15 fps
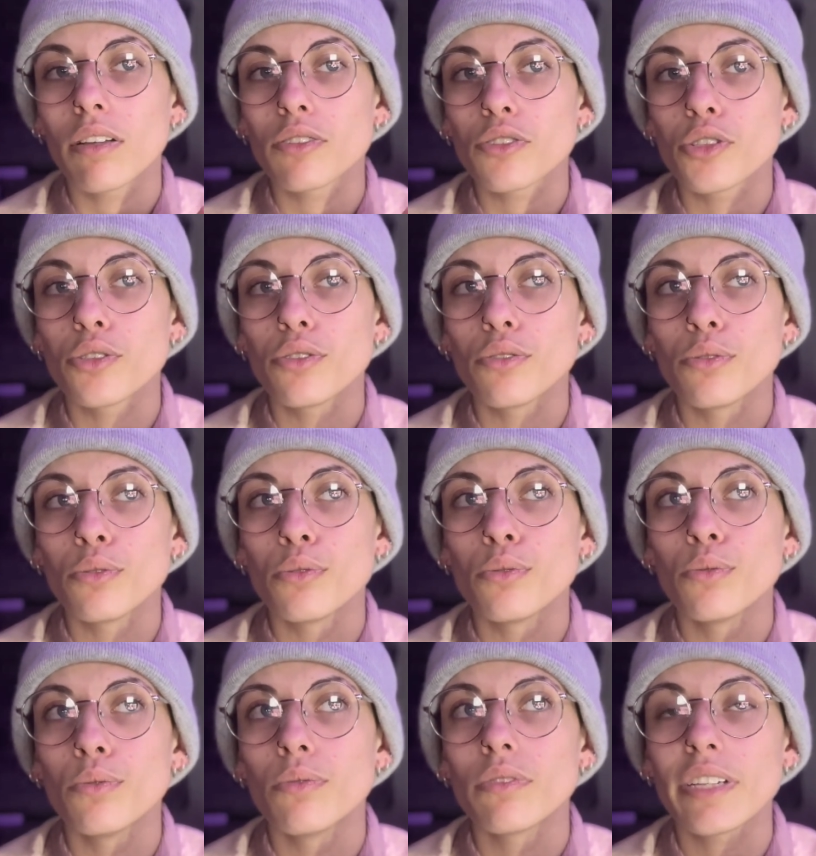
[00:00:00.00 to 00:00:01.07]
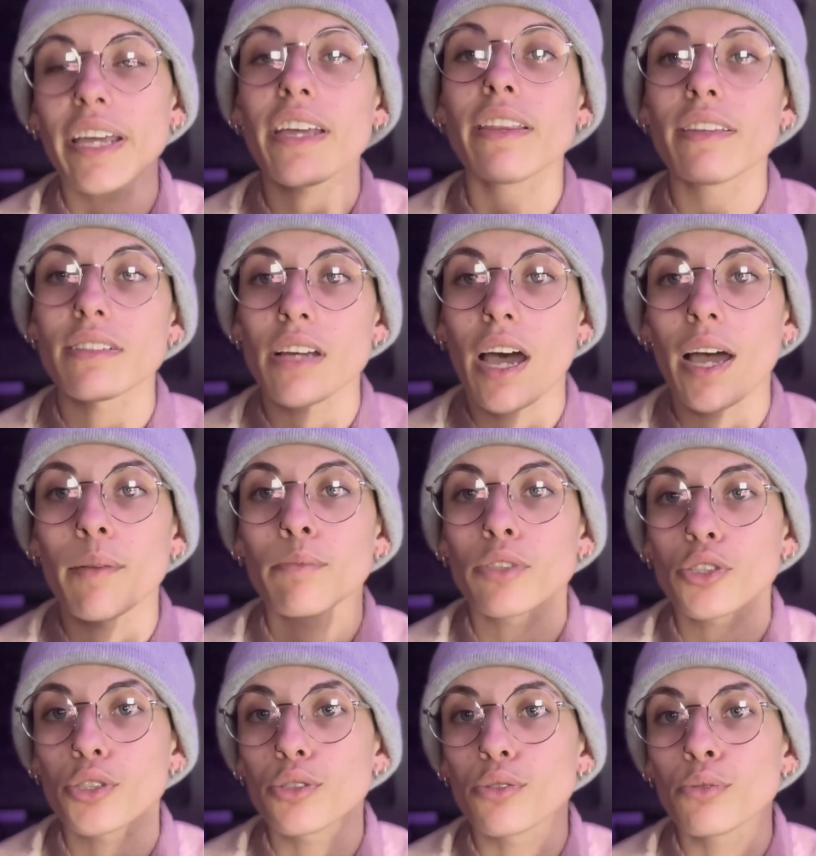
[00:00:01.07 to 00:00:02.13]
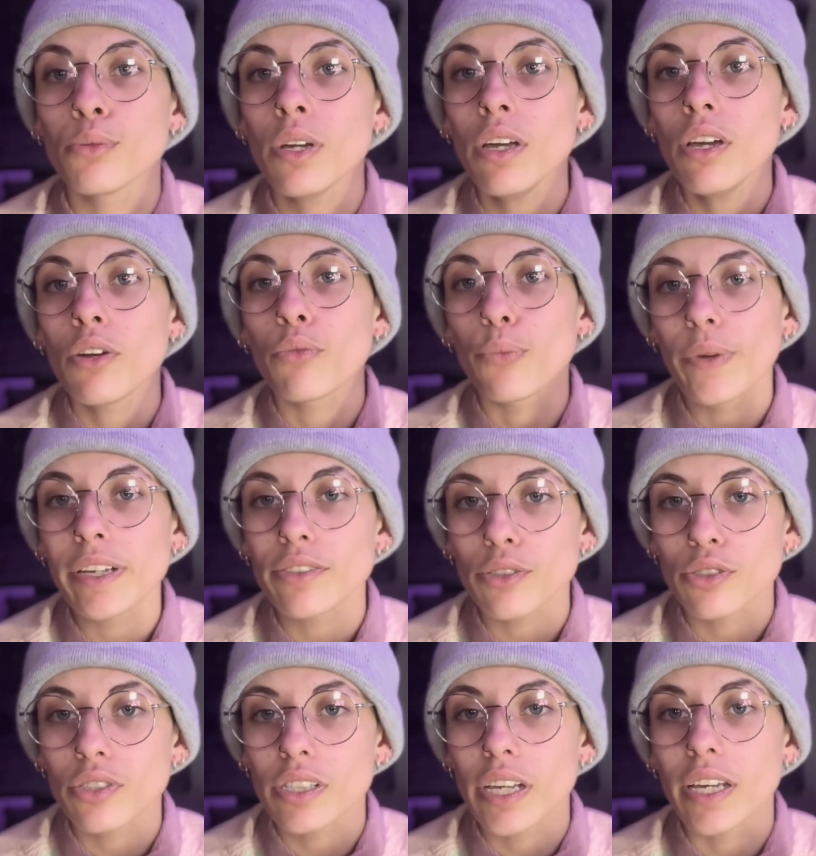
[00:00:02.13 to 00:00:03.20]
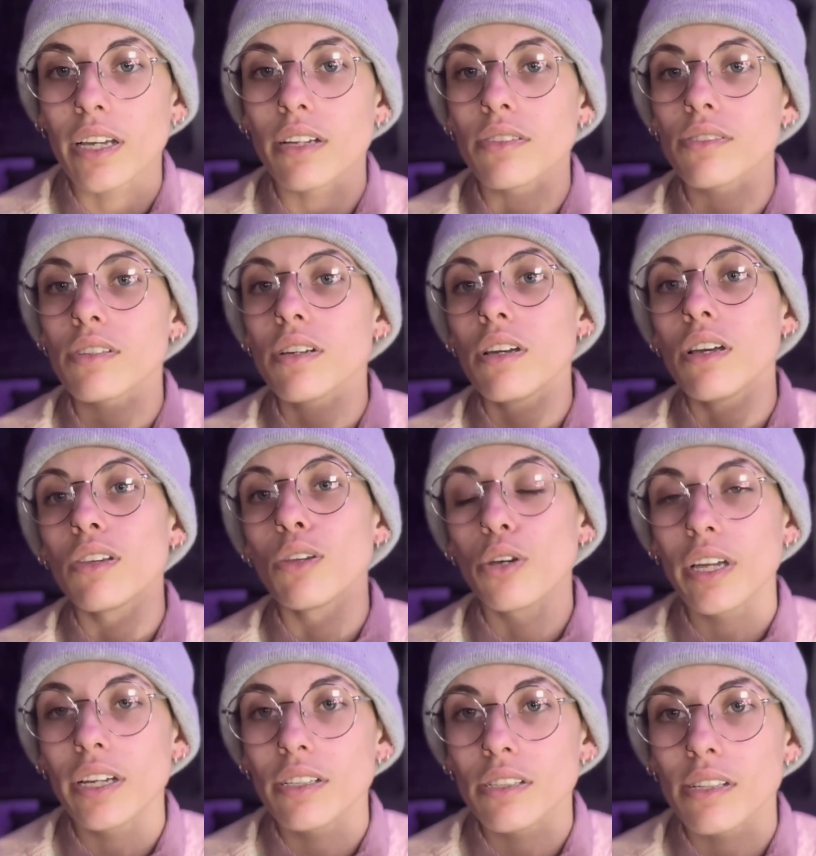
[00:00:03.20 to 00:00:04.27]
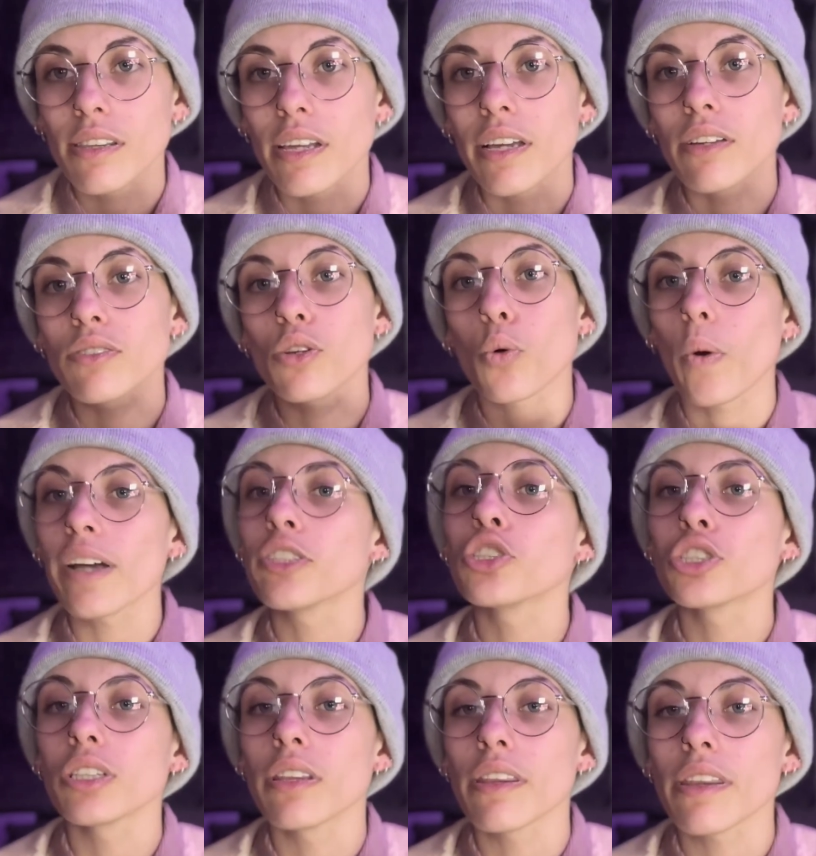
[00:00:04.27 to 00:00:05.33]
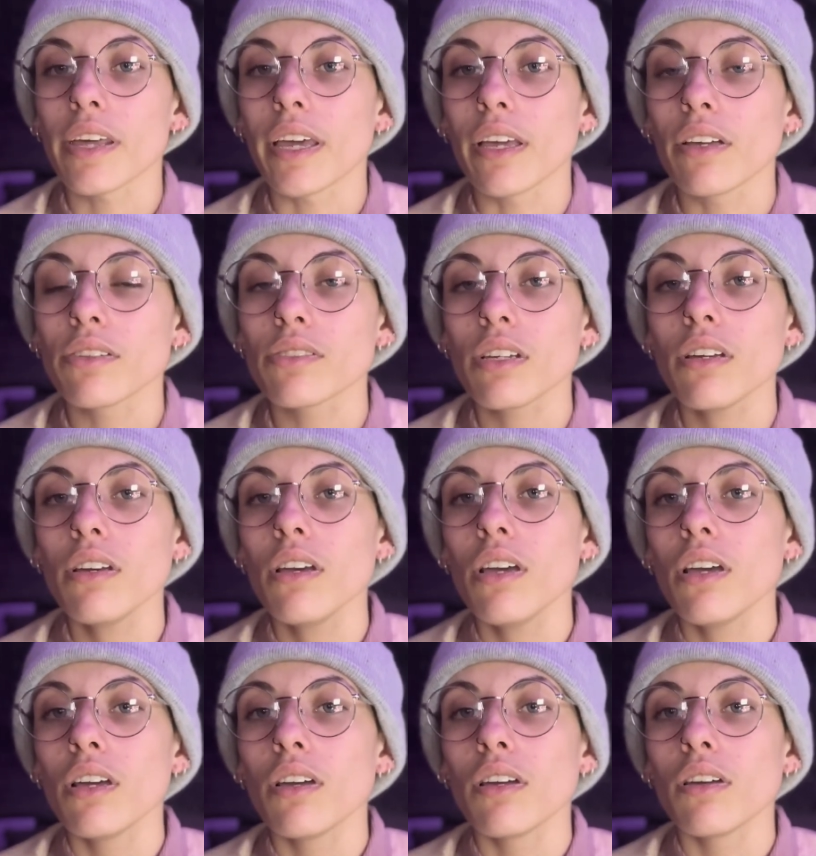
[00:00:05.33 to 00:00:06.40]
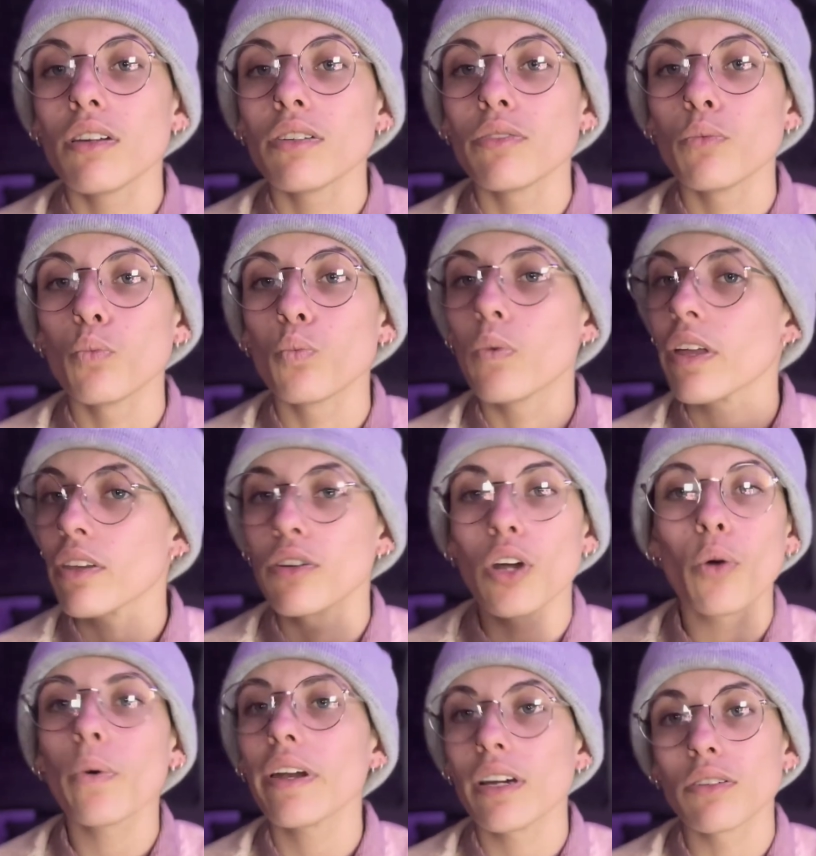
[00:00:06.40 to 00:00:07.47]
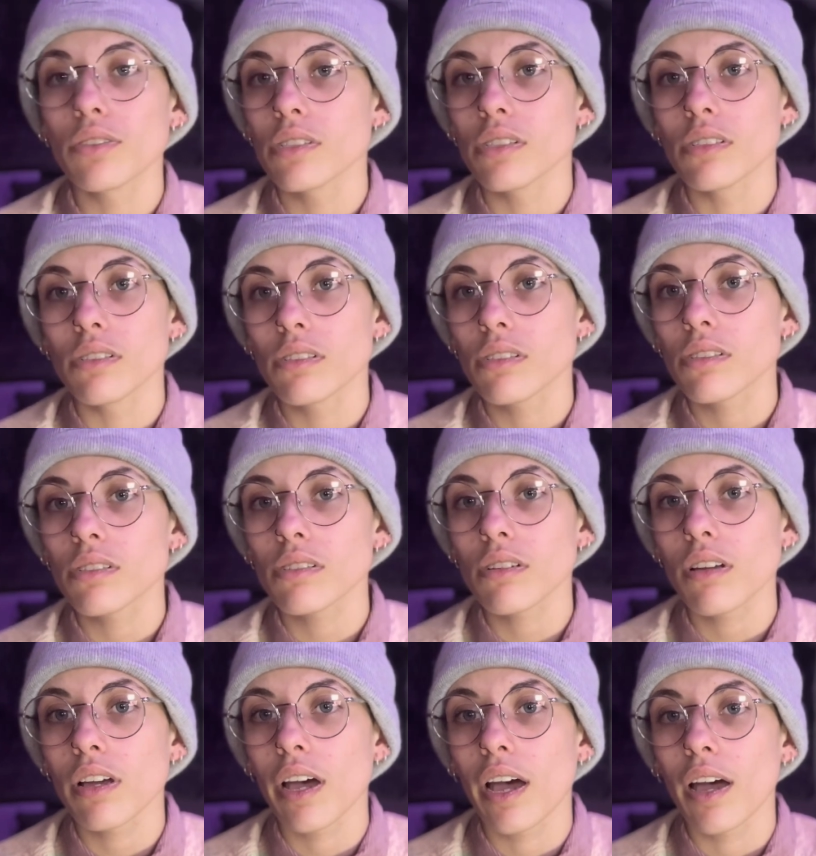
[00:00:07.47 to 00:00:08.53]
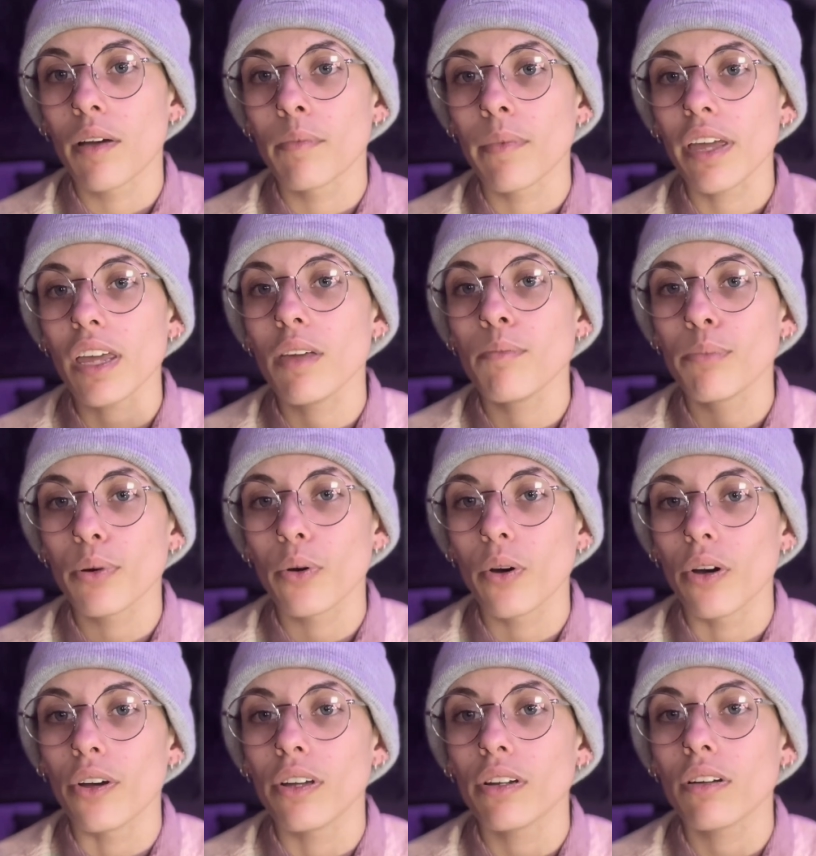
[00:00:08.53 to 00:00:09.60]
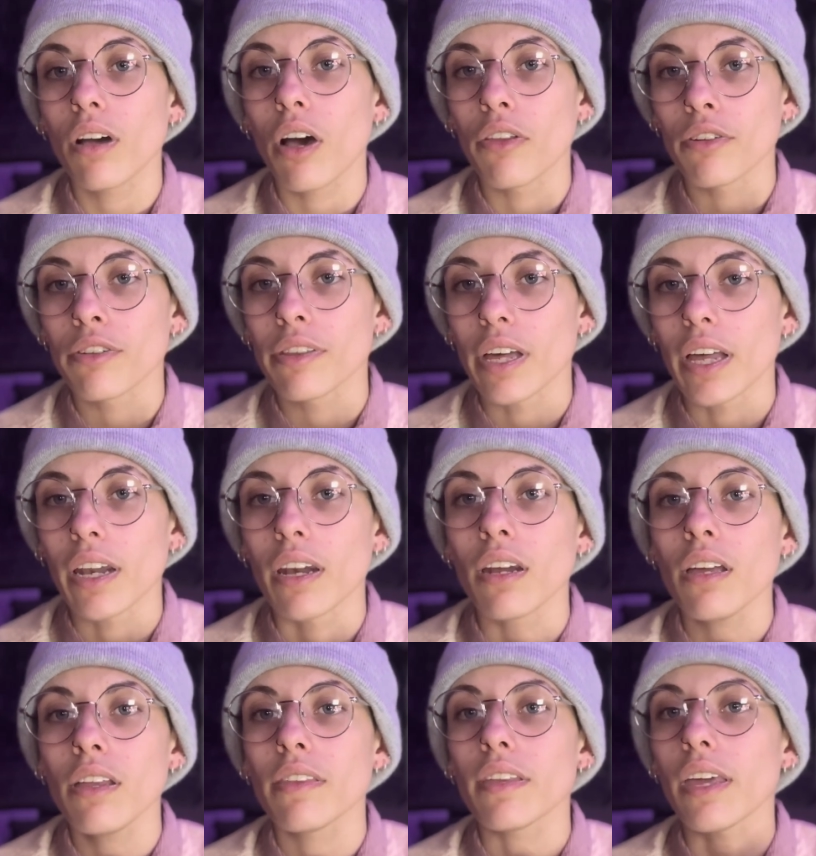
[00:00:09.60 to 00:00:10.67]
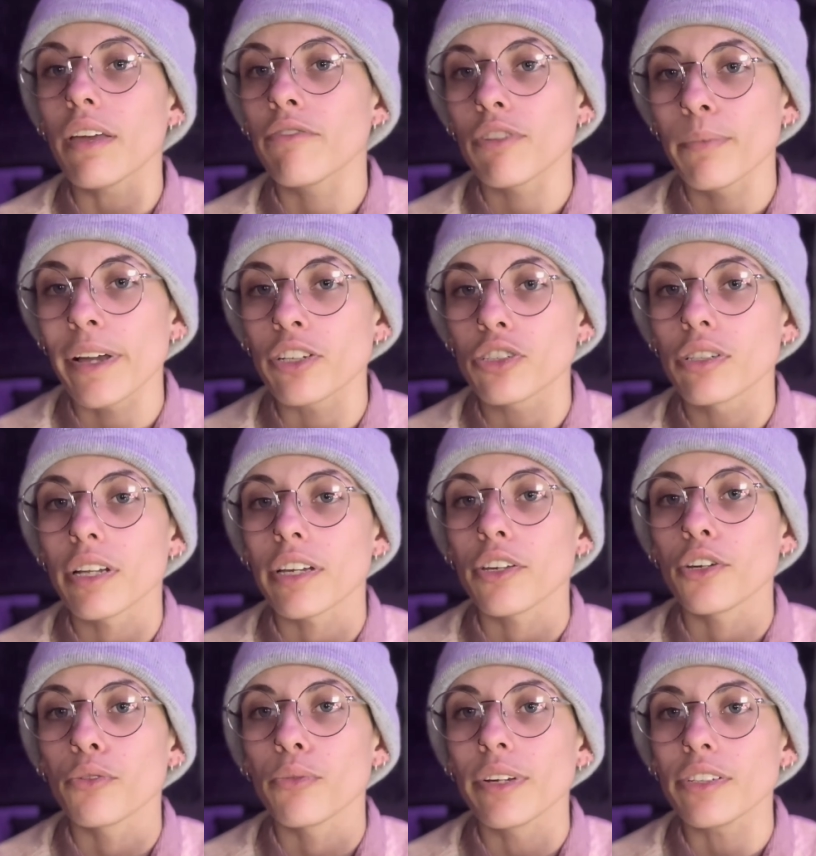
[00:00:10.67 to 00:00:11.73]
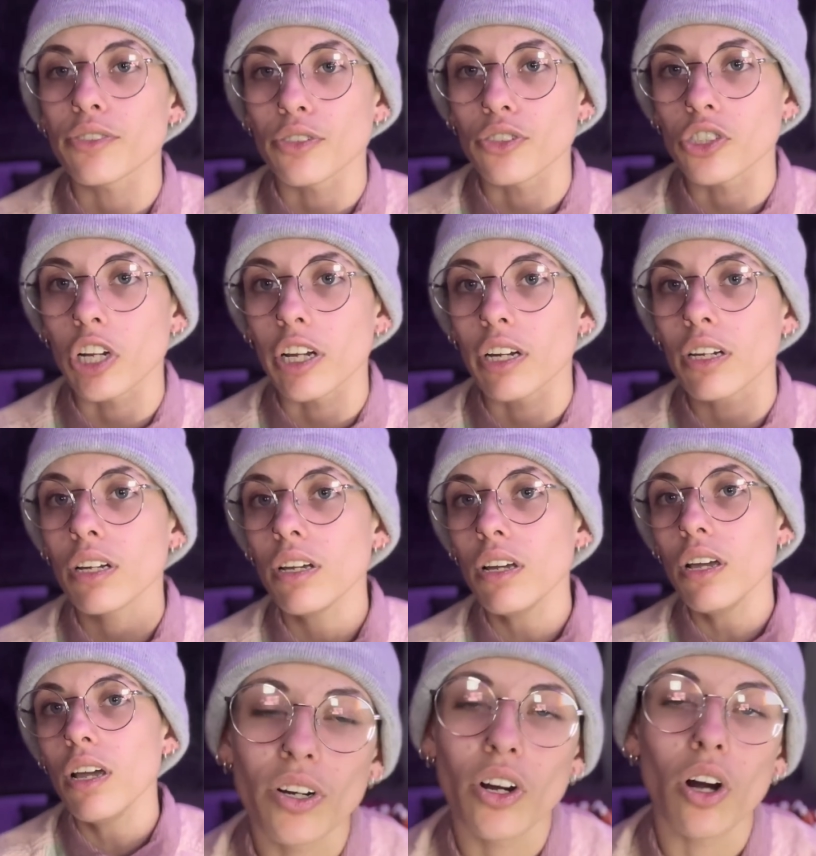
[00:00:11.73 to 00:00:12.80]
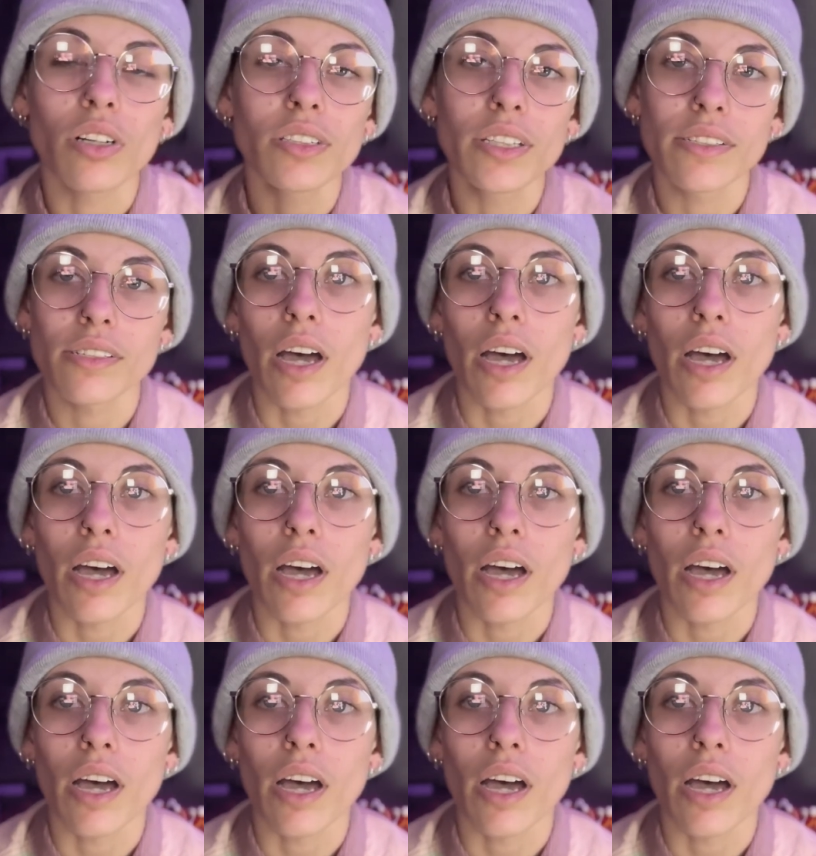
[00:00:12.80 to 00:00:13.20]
to taking the time to research things, look into things, question things with no one else's input other than the information that you're researching. Regardless